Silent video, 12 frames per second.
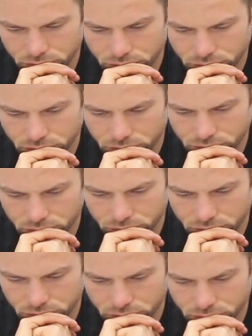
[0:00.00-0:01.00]

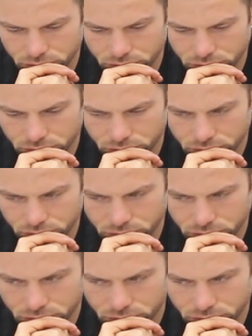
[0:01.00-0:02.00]

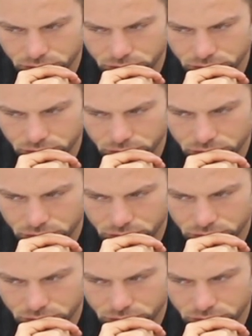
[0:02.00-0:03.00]

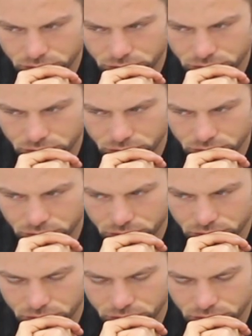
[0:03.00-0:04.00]

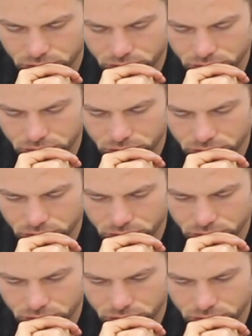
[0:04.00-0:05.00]

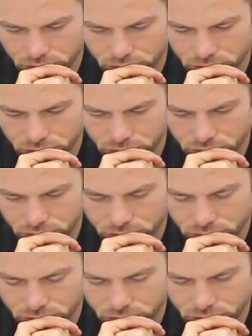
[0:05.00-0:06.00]

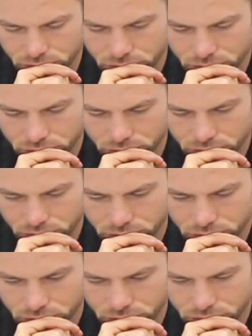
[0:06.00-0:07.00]

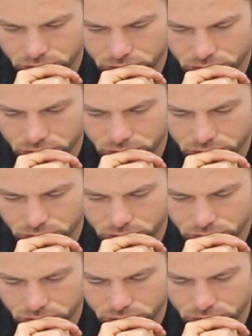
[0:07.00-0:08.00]
[no speech]